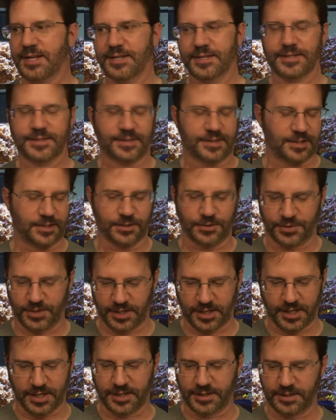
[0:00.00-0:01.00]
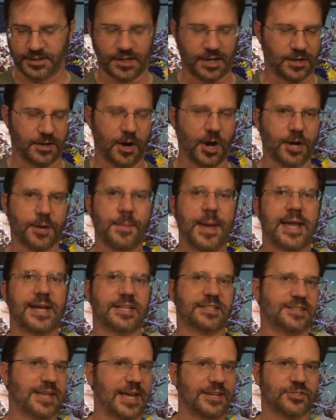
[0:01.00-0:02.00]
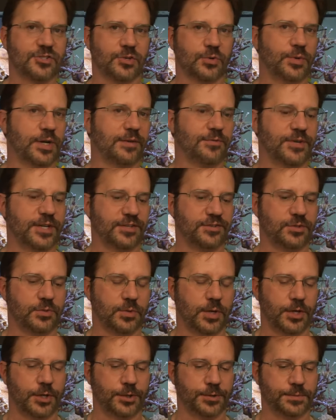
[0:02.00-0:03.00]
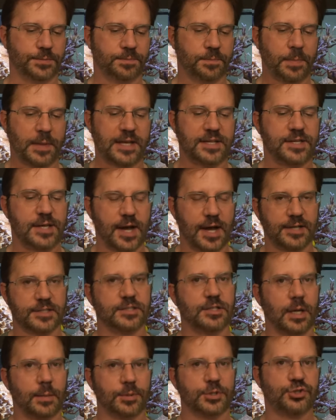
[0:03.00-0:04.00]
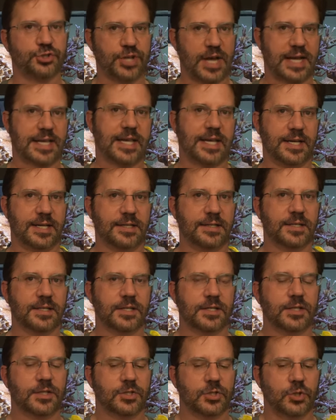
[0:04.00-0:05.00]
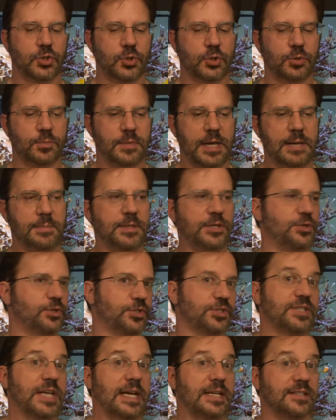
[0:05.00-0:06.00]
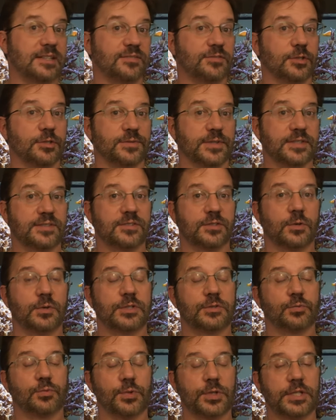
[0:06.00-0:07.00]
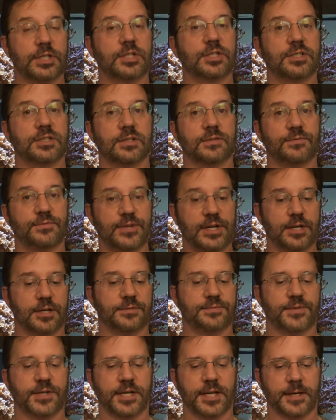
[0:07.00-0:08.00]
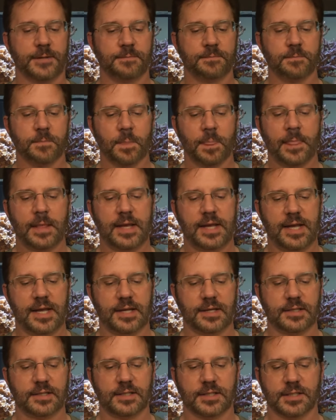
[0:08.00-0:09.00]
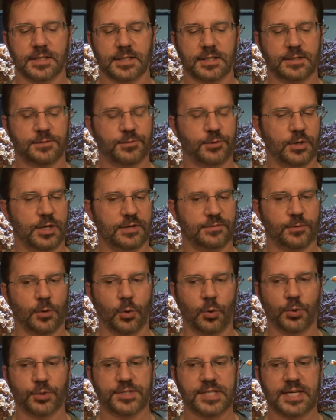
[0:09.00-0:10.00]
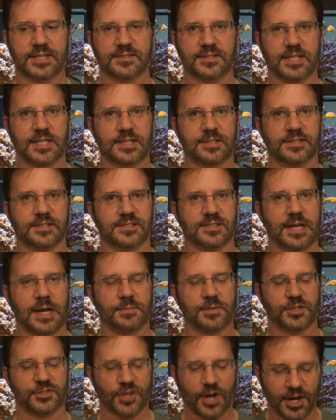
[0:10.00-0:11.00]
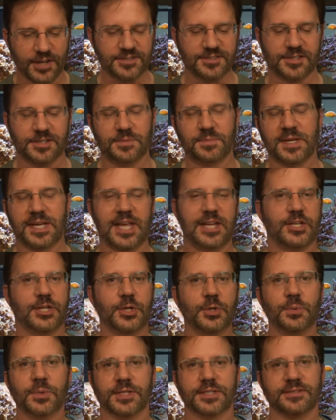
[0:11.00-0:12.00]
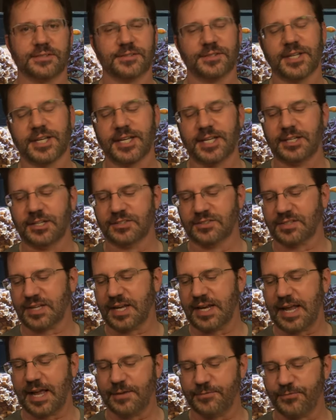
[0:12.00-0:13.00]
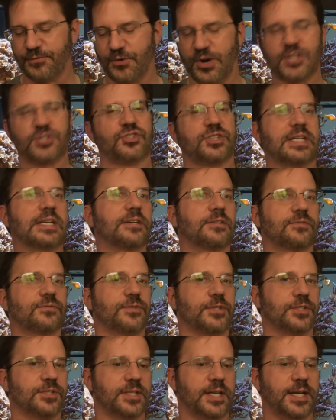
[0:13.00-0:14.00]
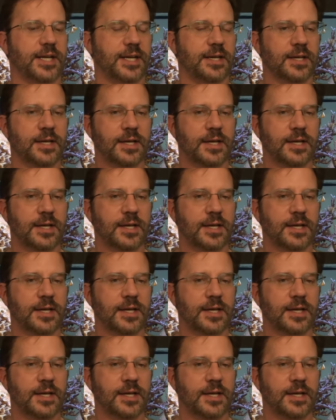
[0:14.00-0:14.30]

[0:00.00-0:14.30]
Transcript: you know, the, uh, the automatic tester, whatever it is you own, and not double checking, you may be doing your tank a disservice. So it's really good to verify. And uh, if you have old test kits, it's time to toss them and get new ones, okay? You just gotta have fresh things for your tank.